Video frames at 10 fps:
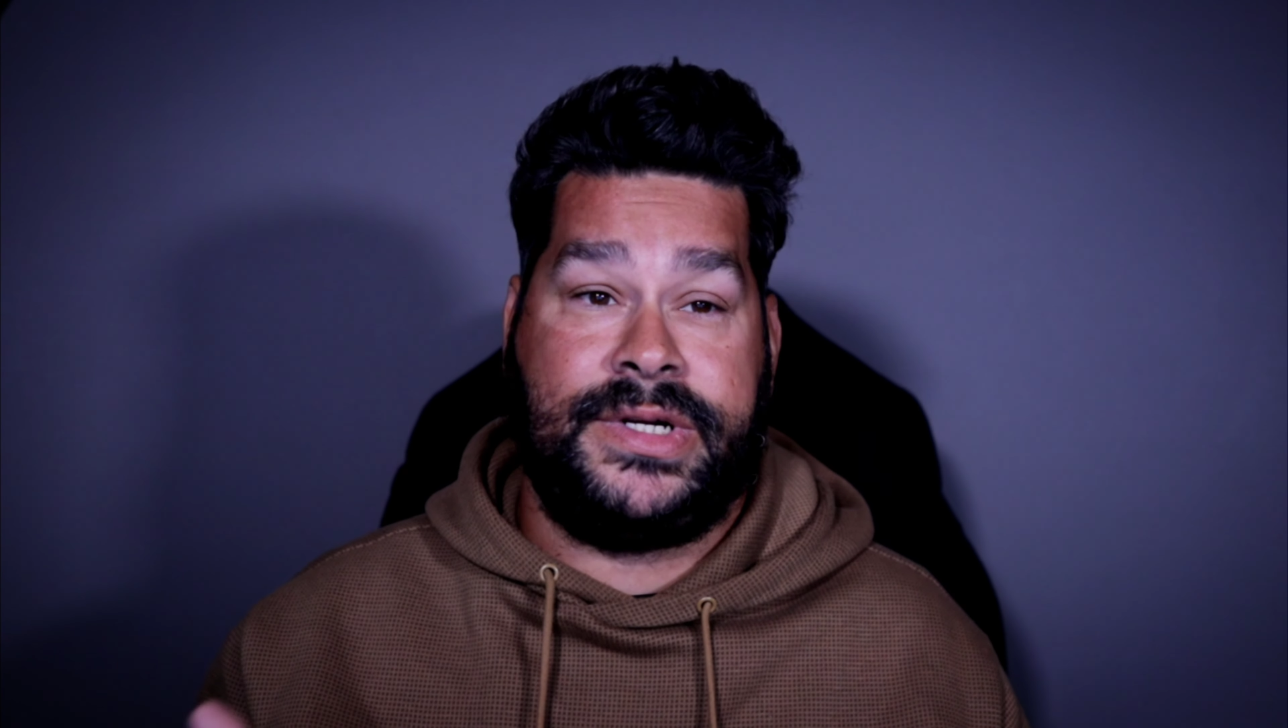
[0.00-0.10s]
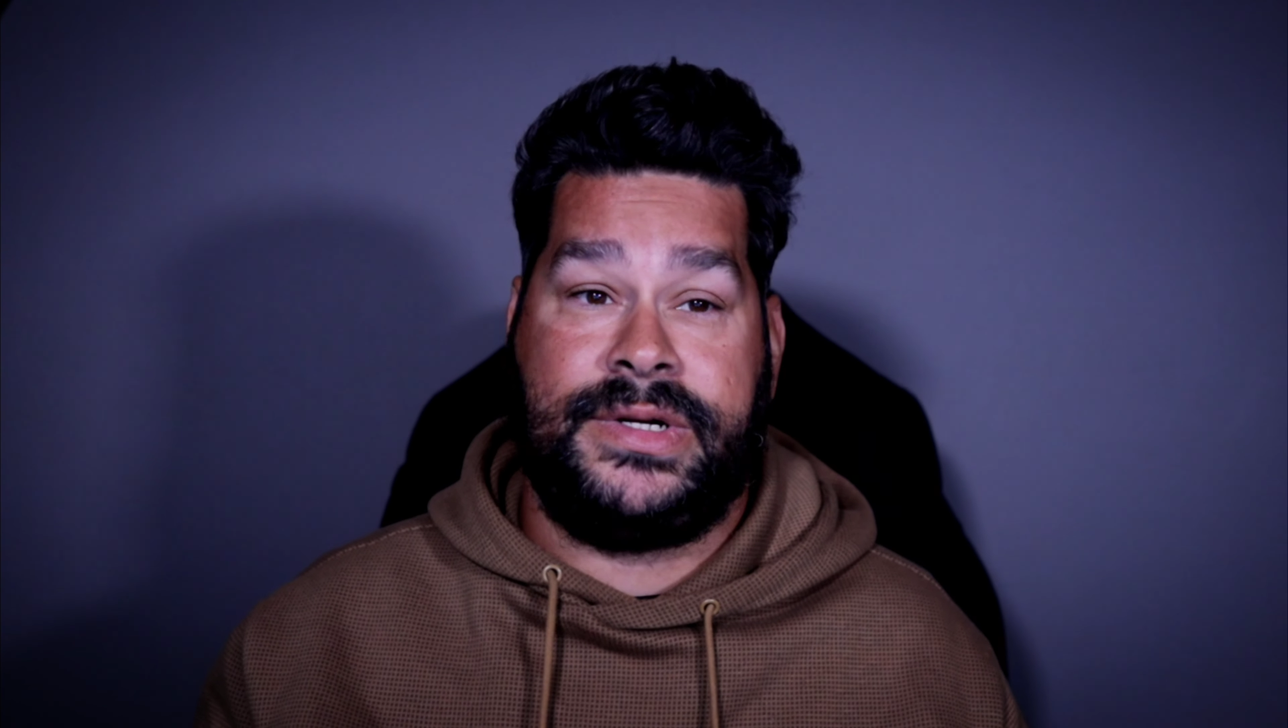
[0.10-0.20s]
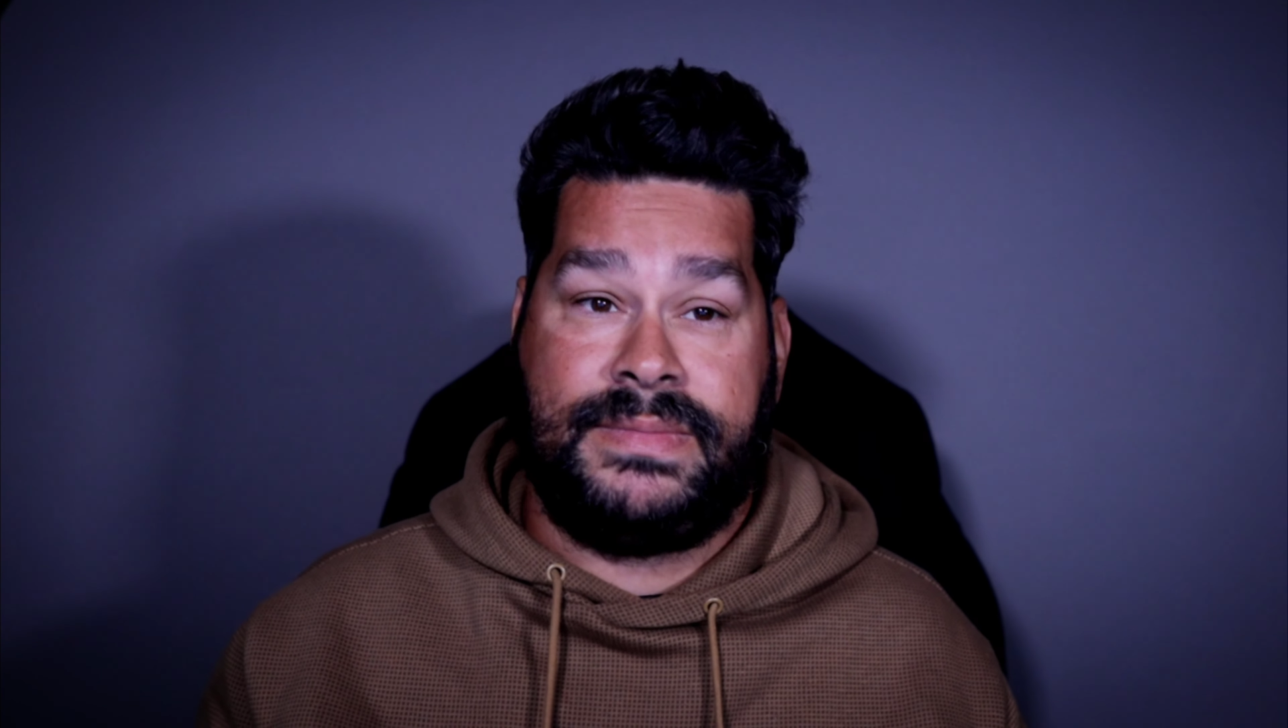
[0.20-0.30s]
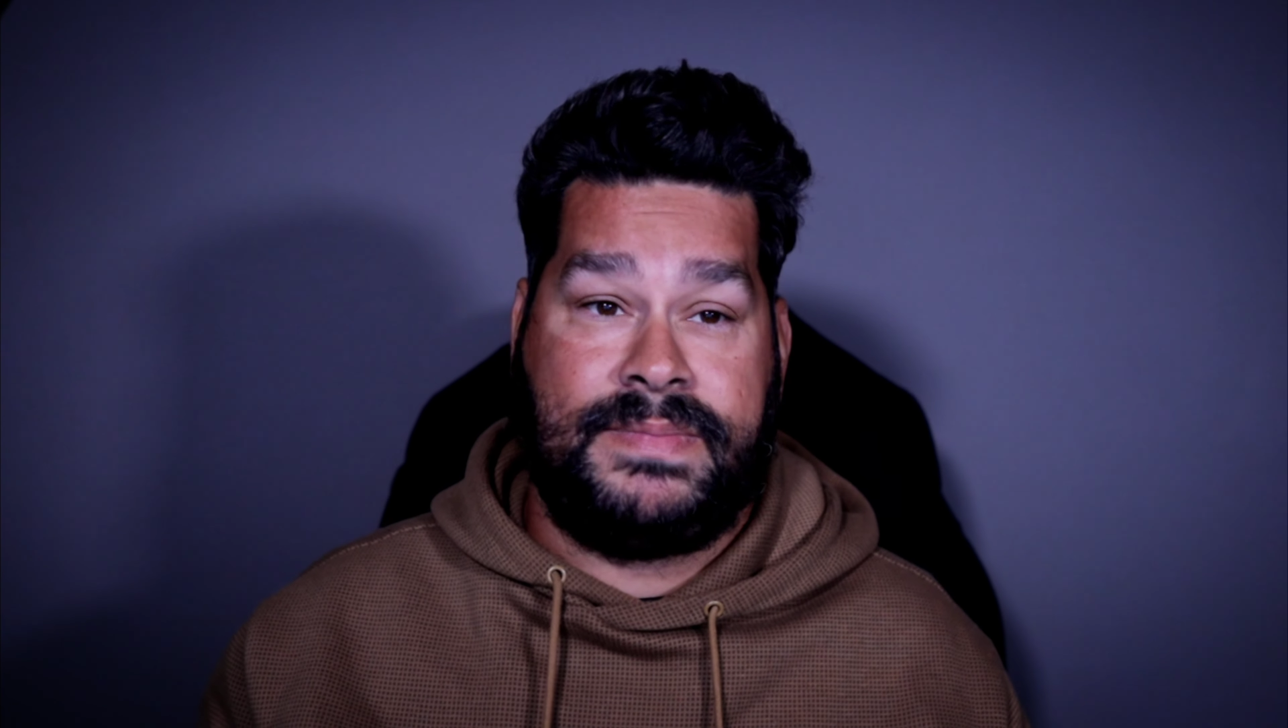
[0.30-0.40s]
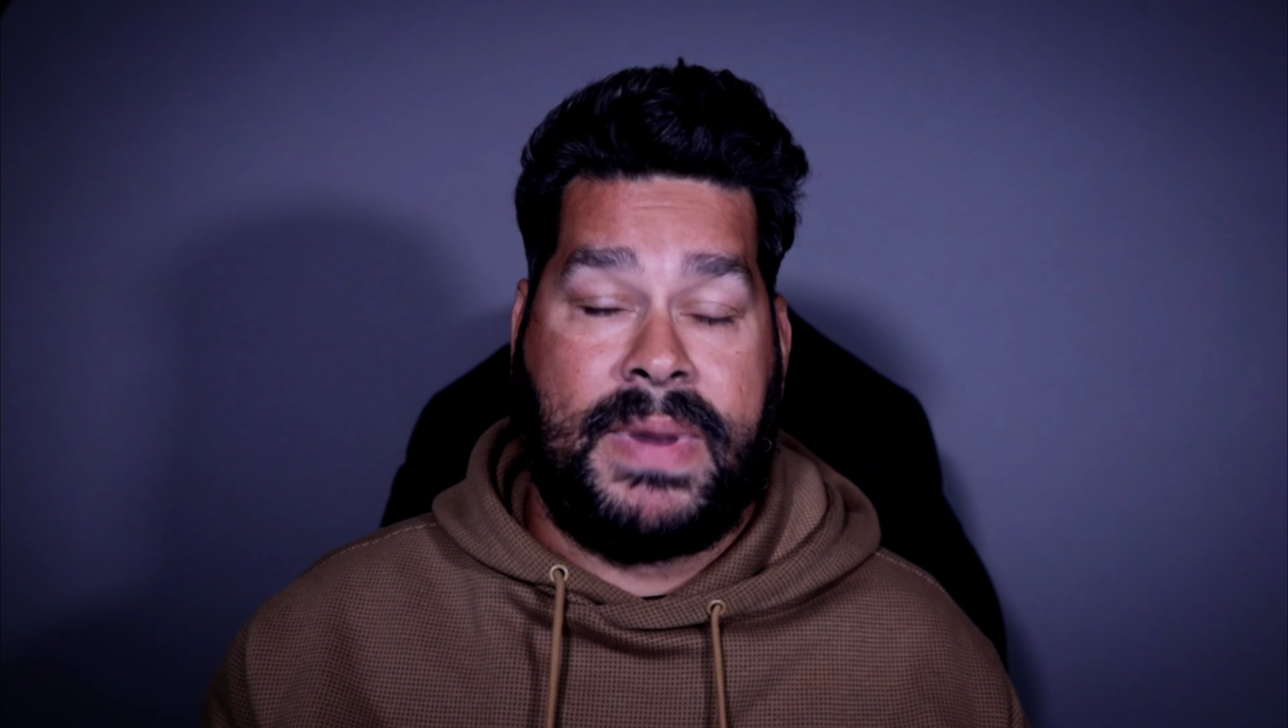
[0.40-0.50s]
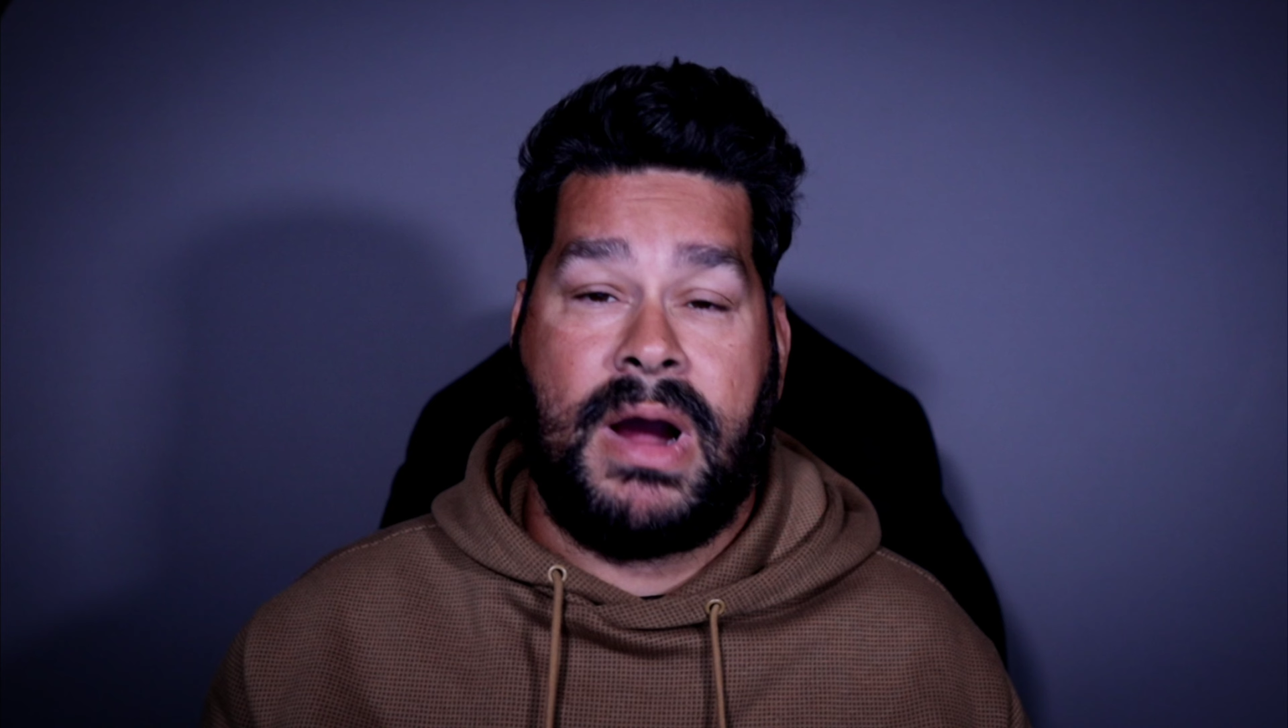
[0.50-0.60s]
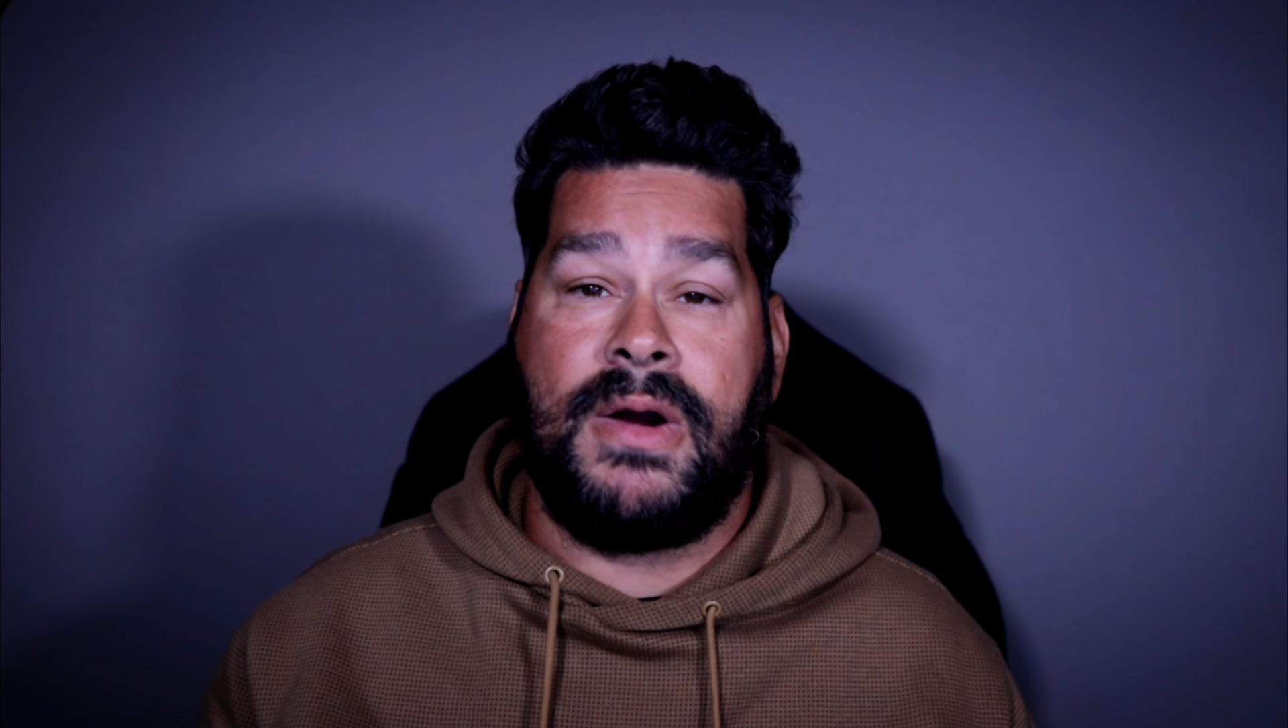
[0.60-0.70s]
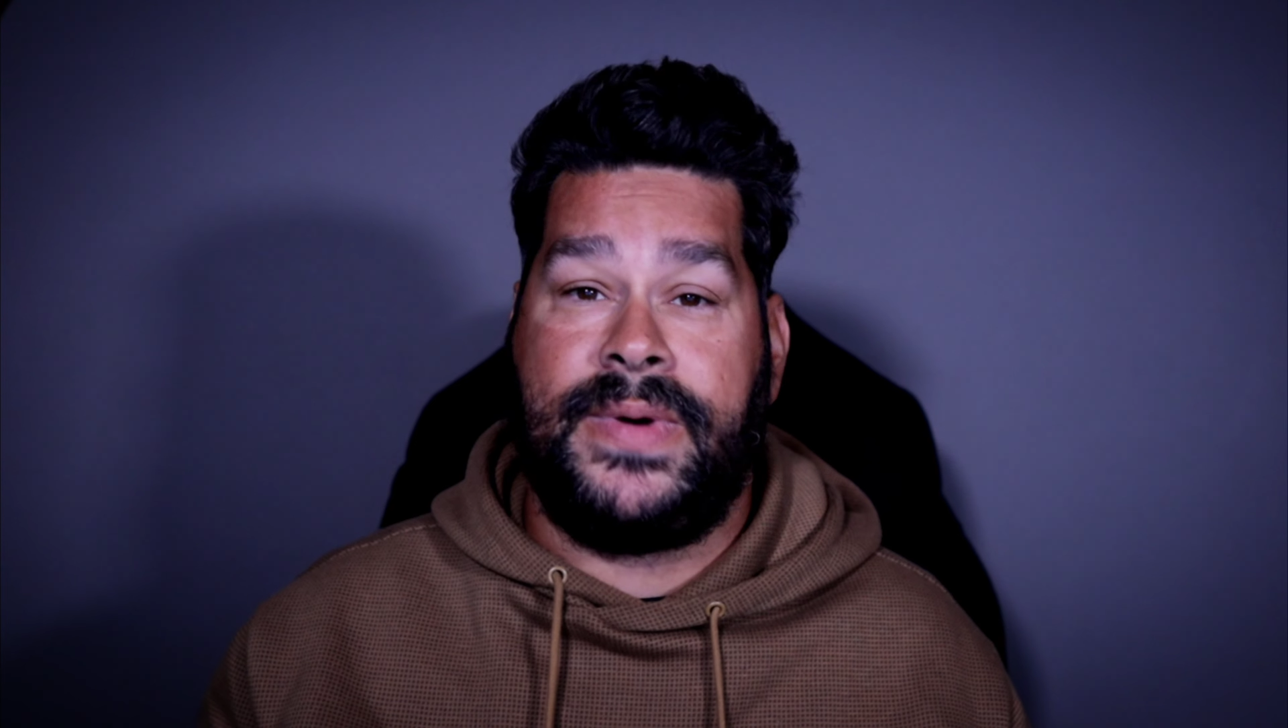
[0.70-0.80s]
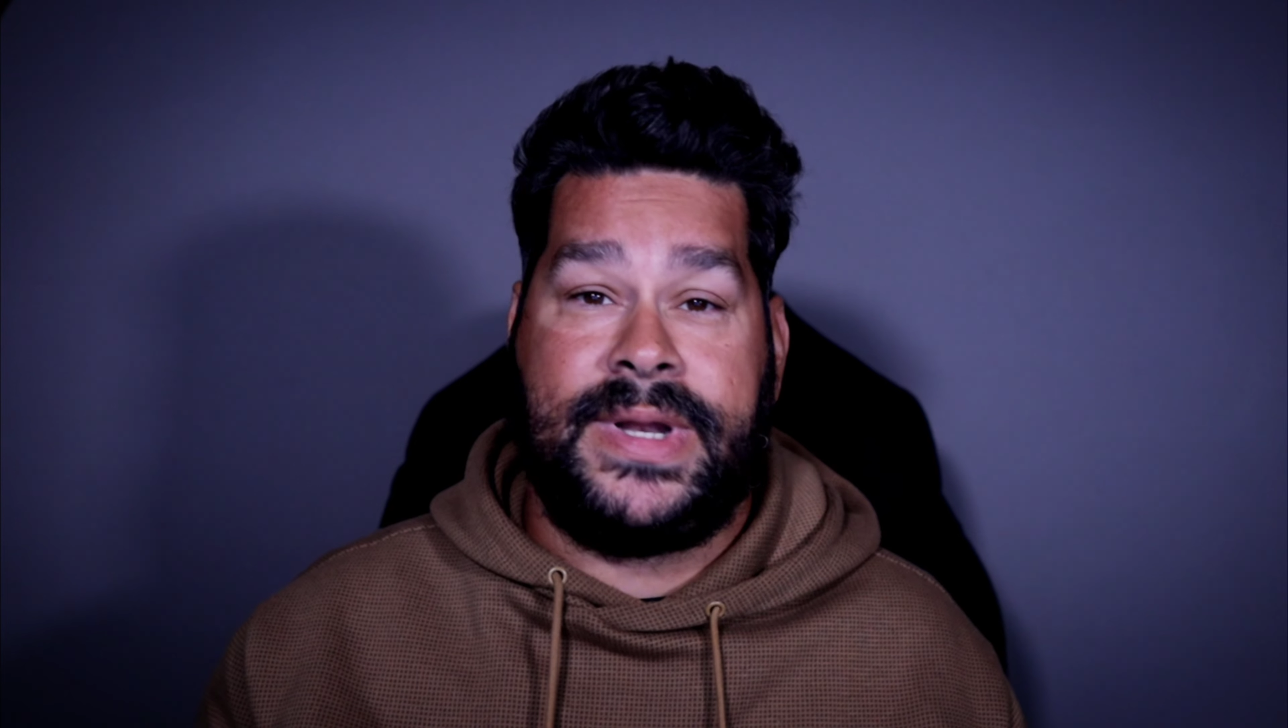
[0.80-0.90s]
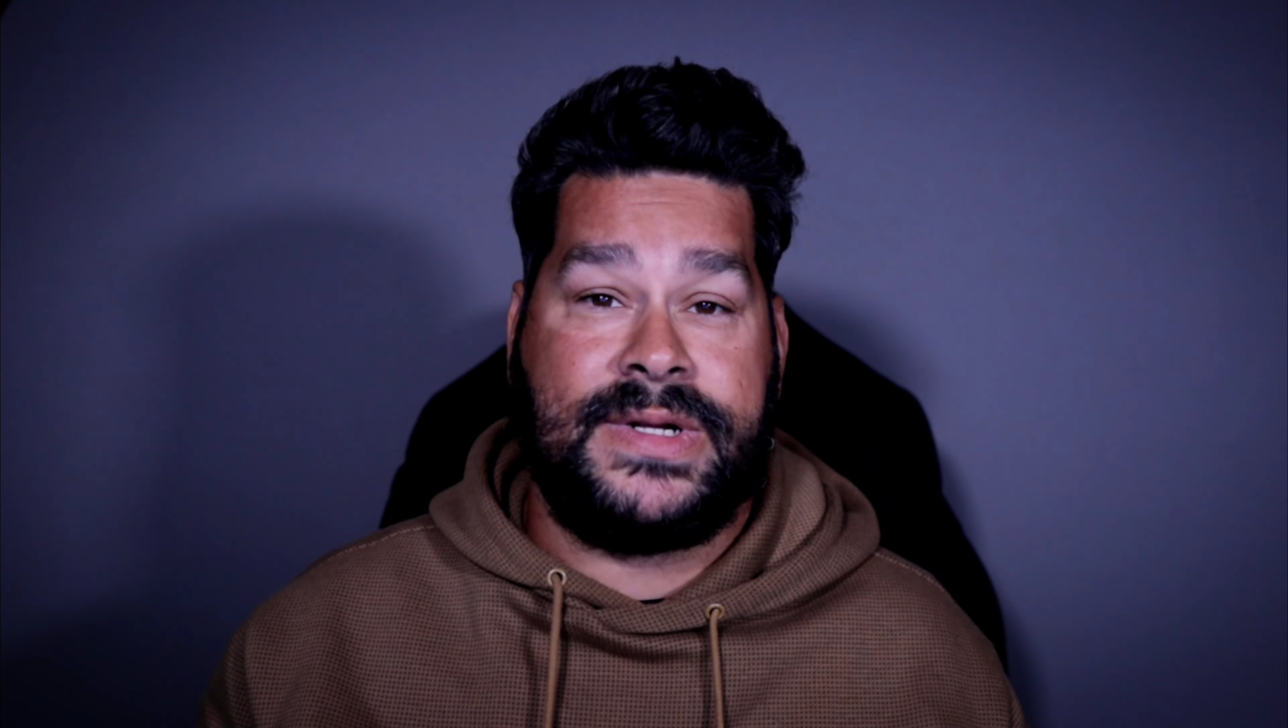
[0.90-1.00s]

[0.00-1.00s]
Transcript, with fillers: you're borrowing